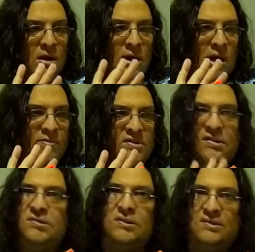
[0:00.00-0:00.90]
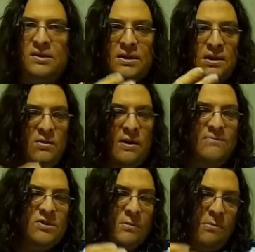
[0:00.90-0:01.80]
I would say, 16 kilograms
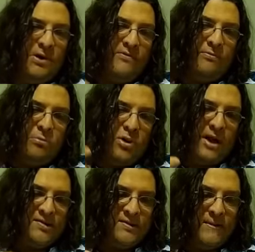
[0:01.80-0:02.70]
and above brass.